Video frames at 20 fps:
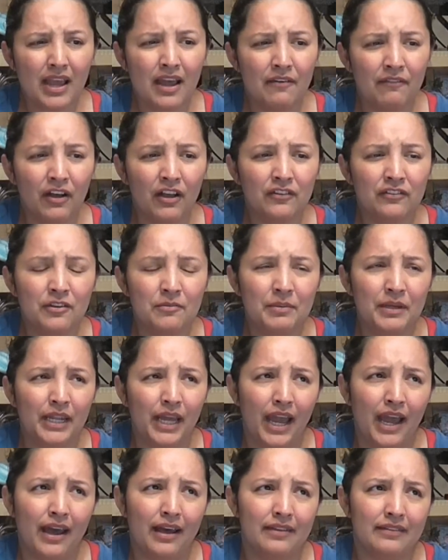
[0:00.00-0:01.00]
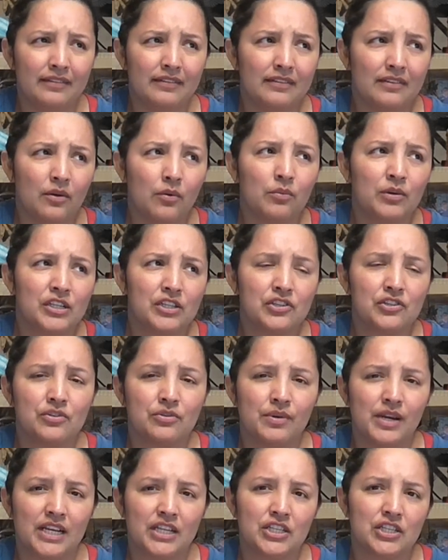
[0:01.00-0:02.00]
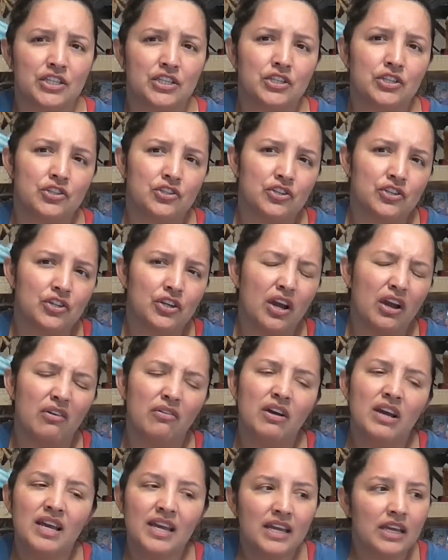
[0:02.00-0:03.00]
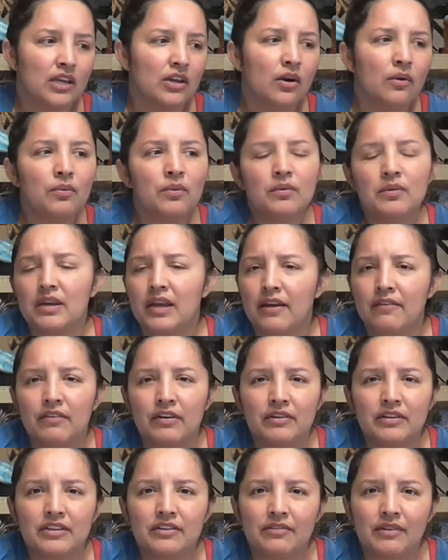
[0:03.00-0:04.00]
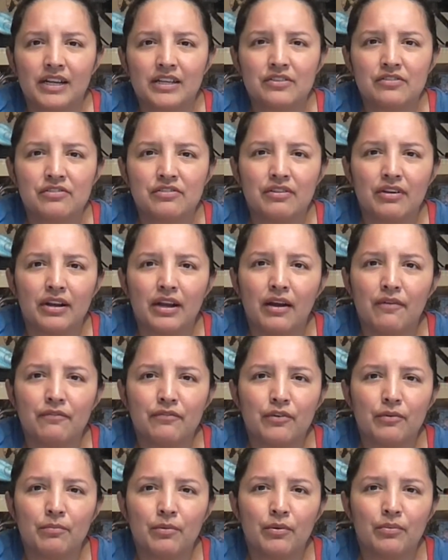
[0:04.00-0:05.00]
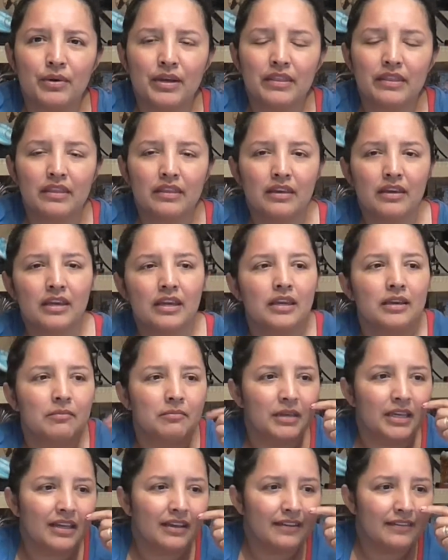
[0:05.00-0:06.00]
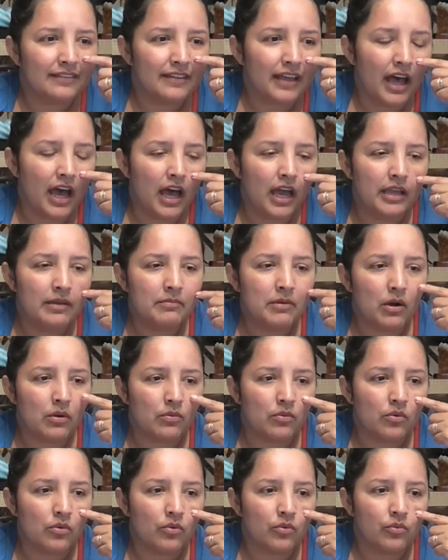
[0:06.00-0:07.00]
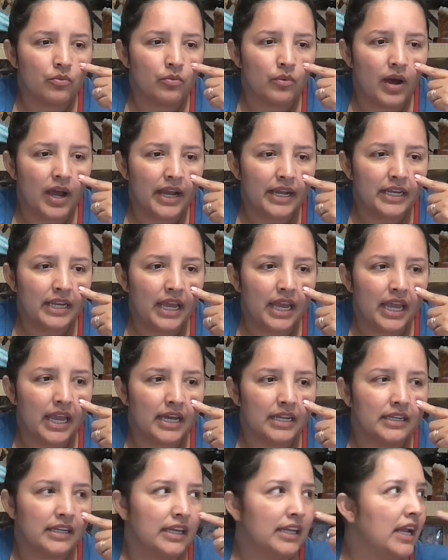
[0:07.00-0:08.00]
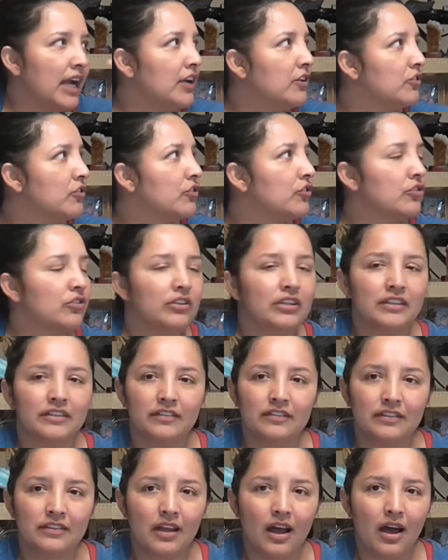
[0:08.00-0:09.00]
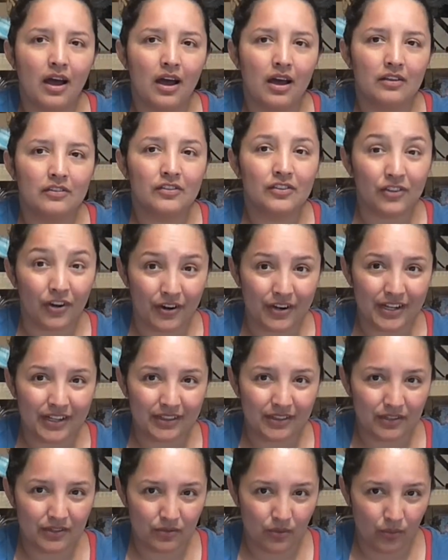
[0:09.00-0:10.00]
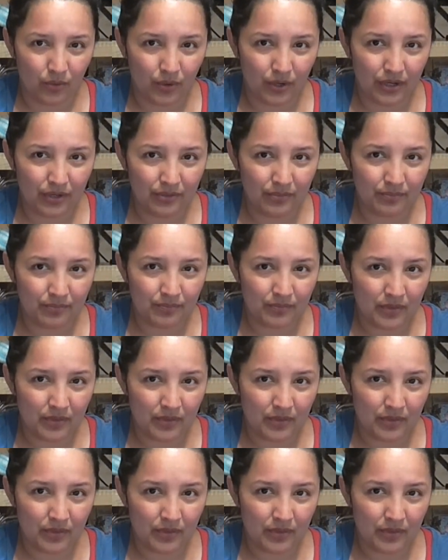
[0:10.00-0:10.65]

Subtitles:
I've also been asked which direction you should go. Go whatever direction you're comfortable with. Because I'm right-handed, I usually start at the door